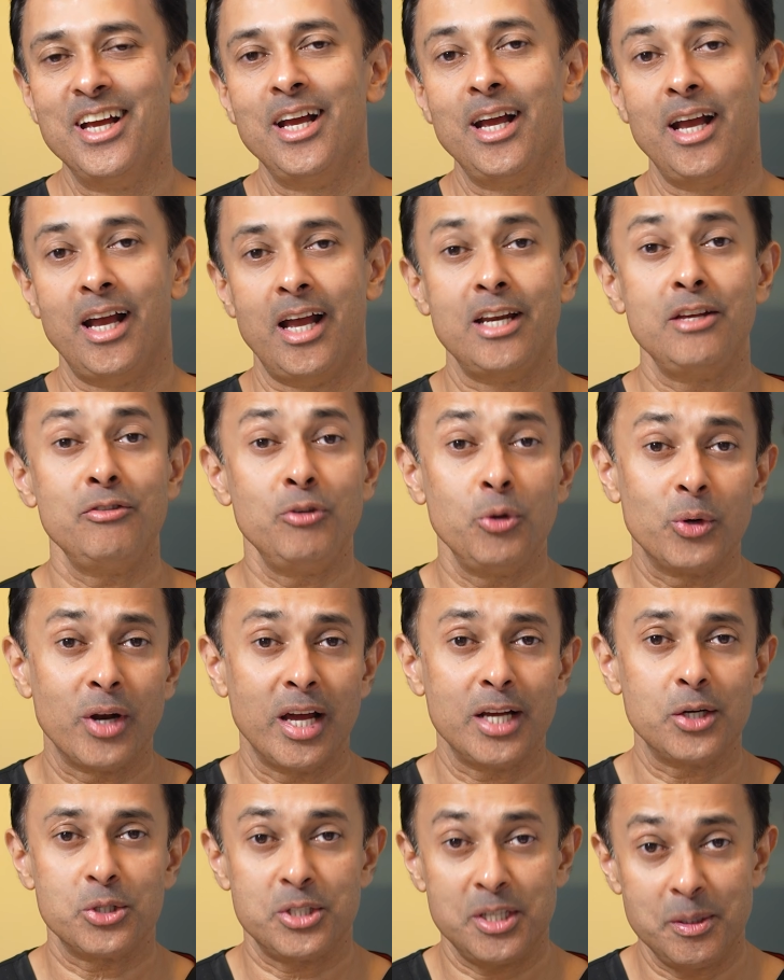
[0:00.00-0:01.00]
And if you'd
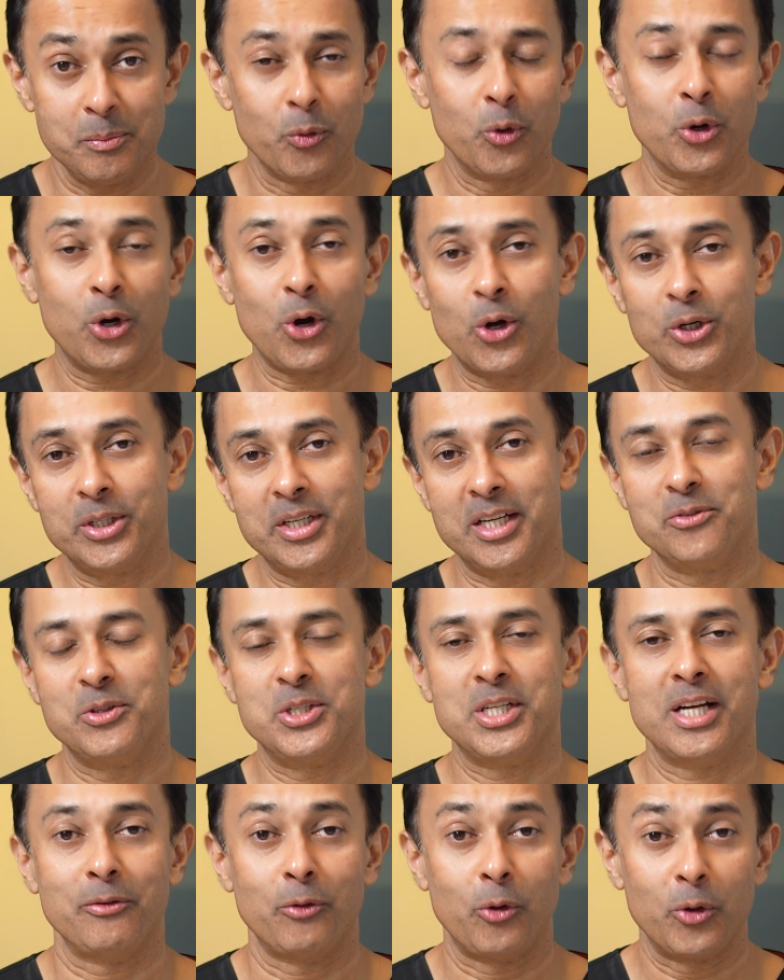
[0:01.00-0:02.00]
like to see more content which
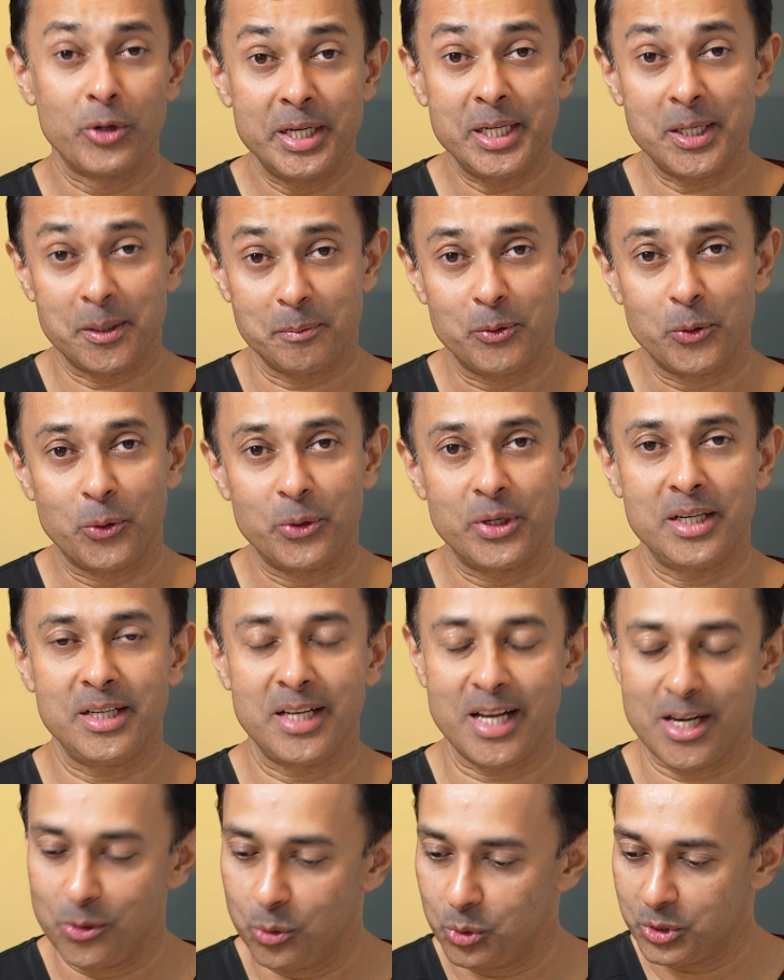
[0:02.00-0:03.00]
I've already uploaded,
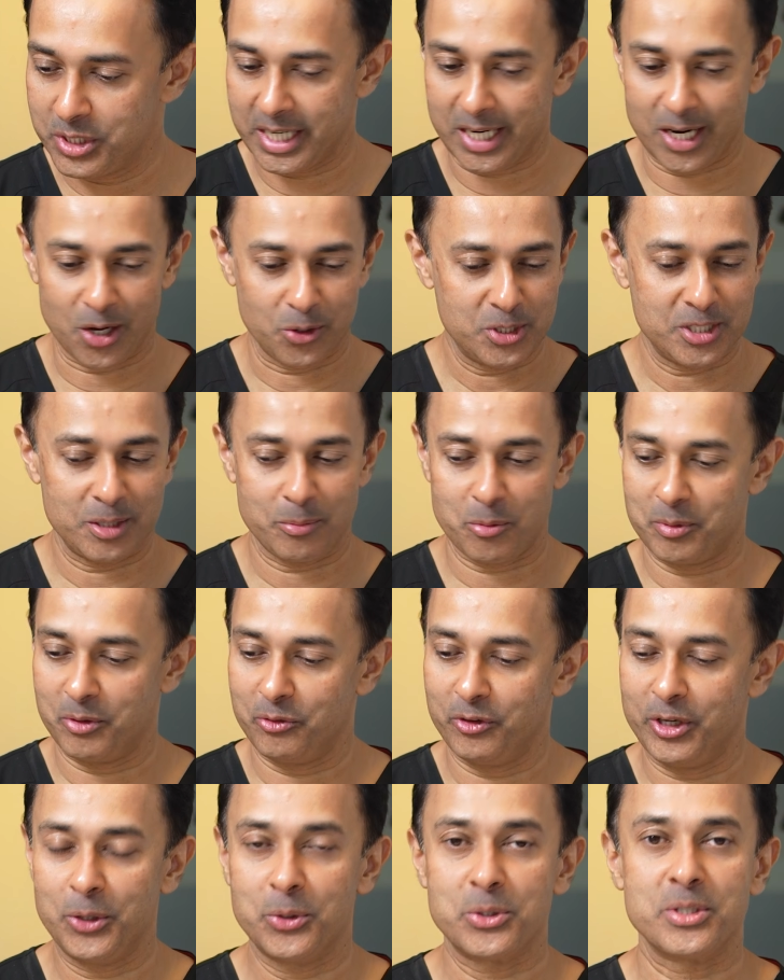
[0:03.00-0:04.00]
then do check out some of the
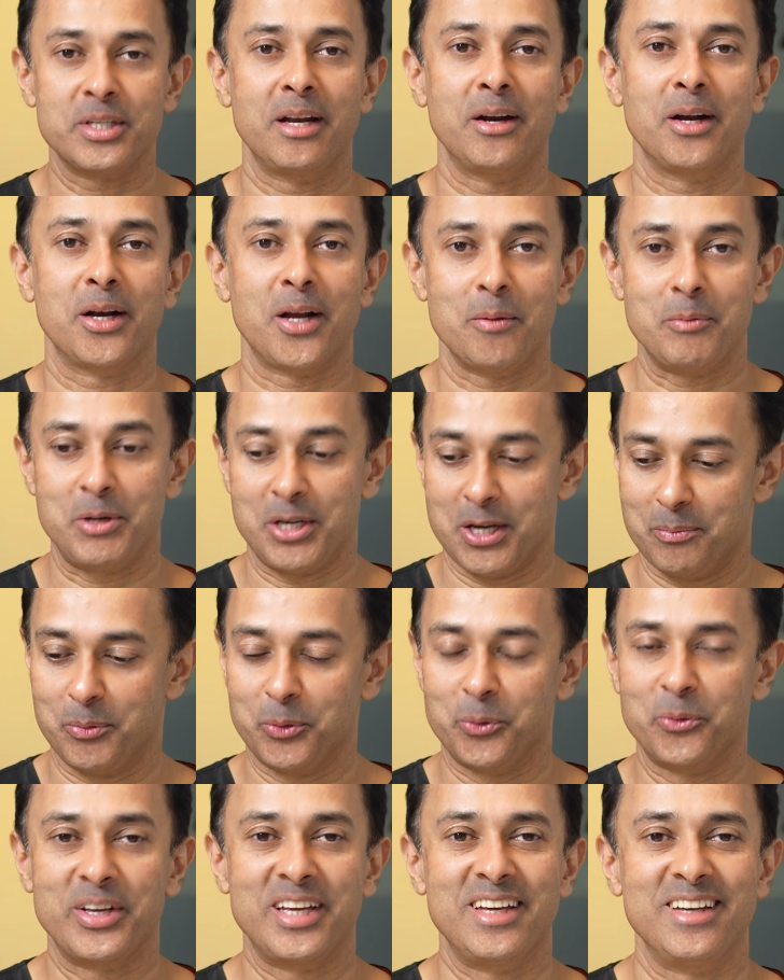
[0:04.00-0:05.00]
videos that are coming up
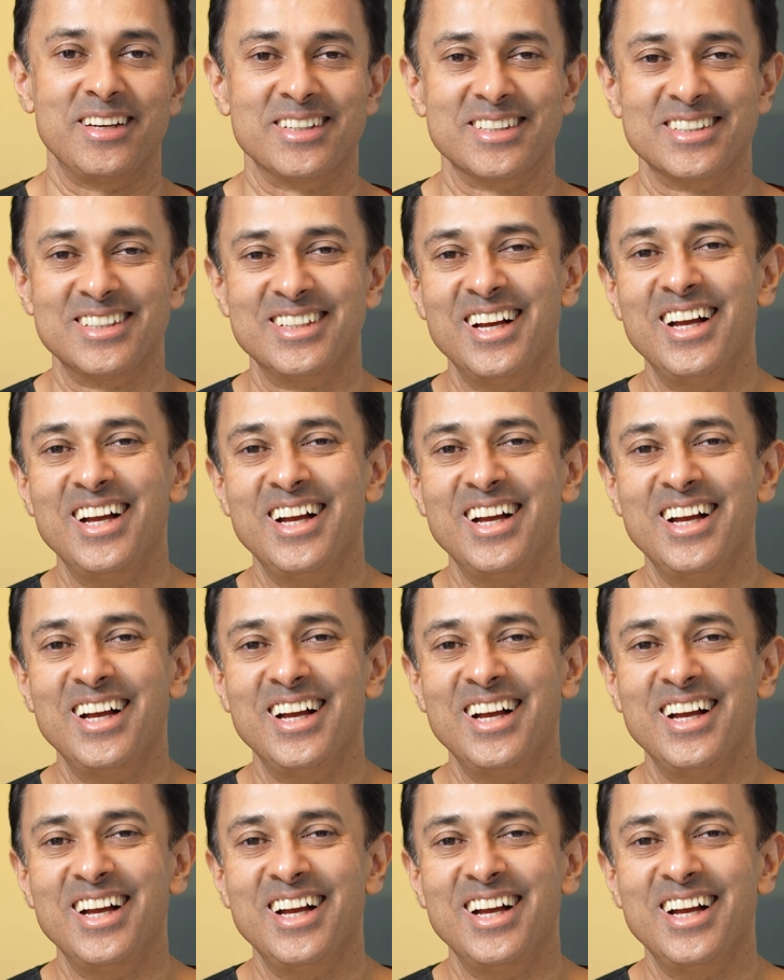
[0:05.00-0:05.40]
over here.